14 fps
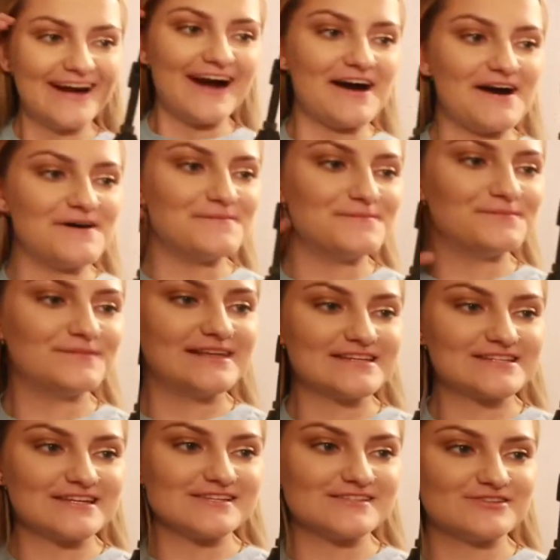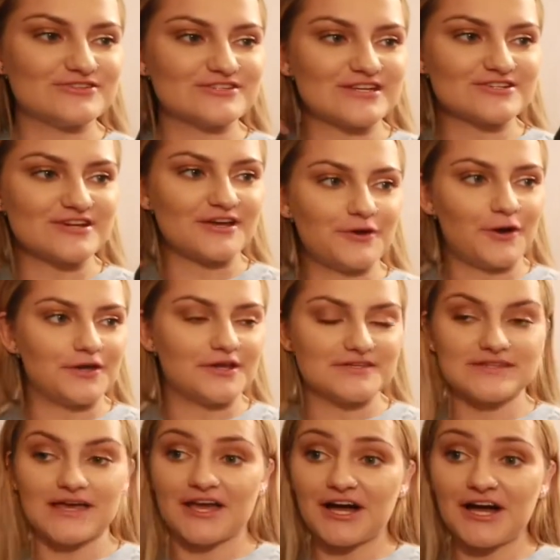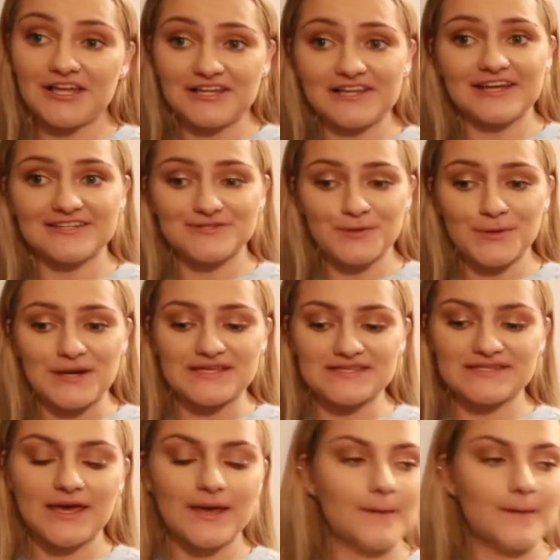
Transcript: Um, literally as soon as I tried it on, I was like, I look like a tourist.